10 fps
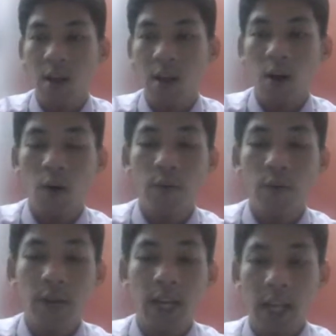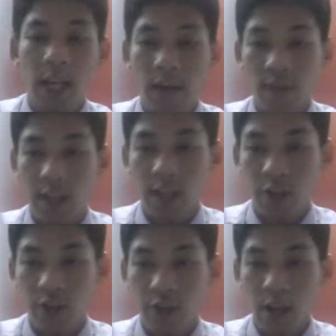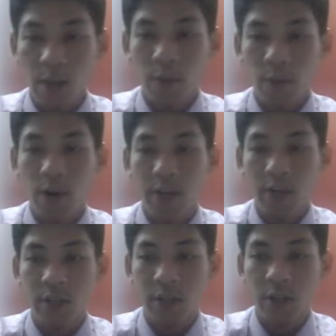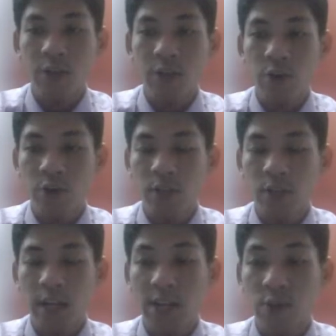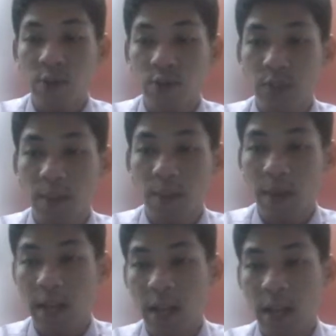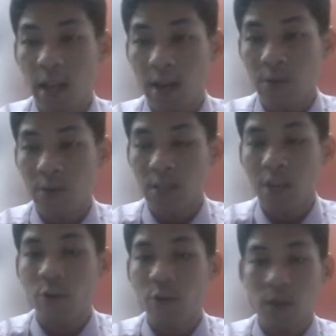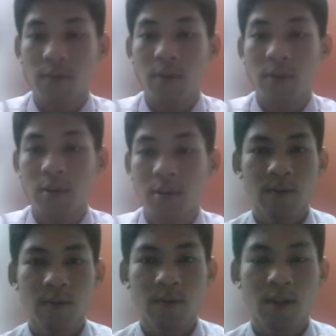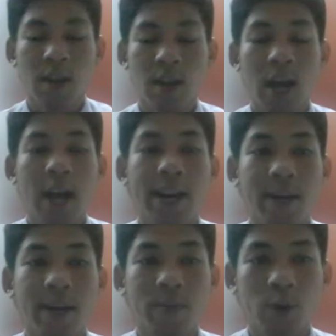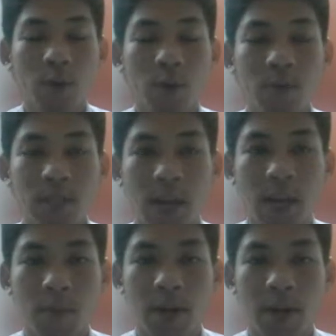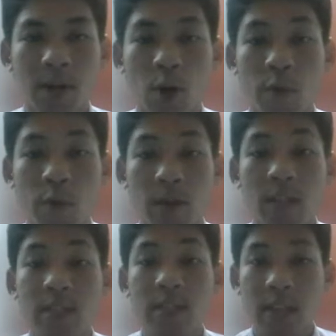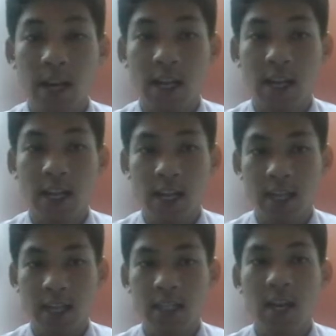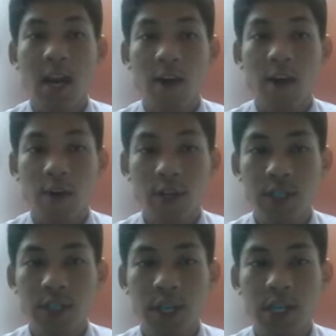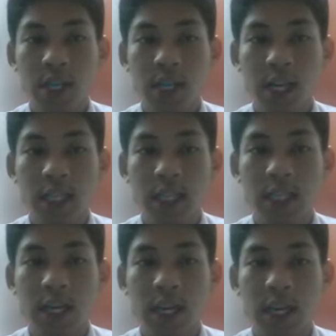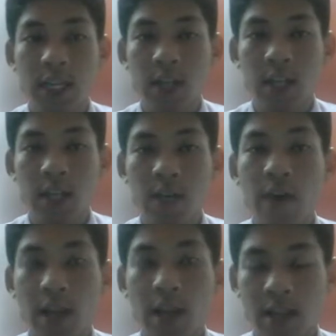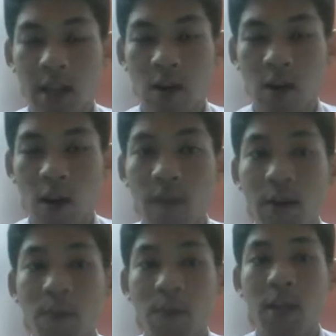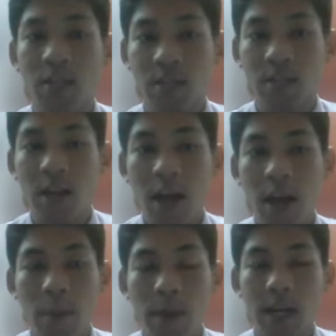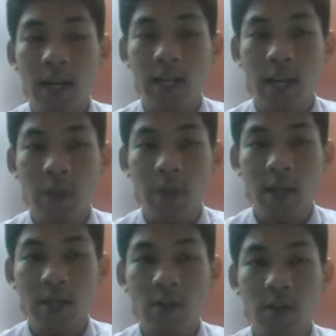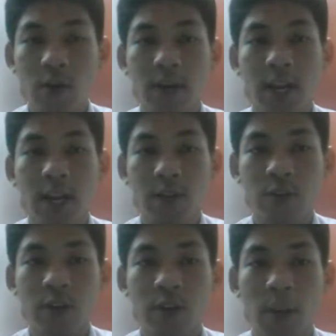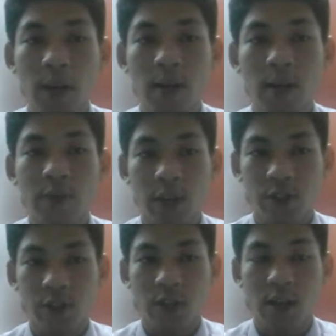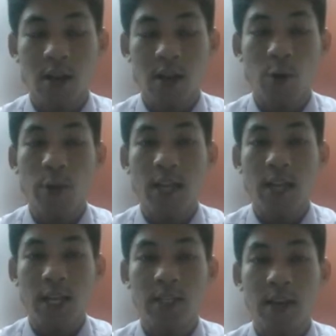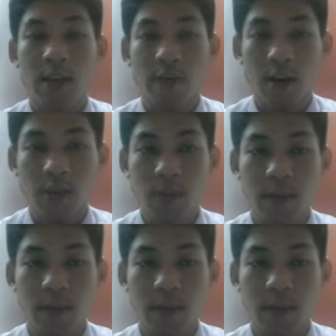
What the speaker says: over the cavitation production threshold induced by an acoustic wave. The problem statement of this study is corrosion is the destructive attack of a metal by a chemical or electrochemical reaction with its environment.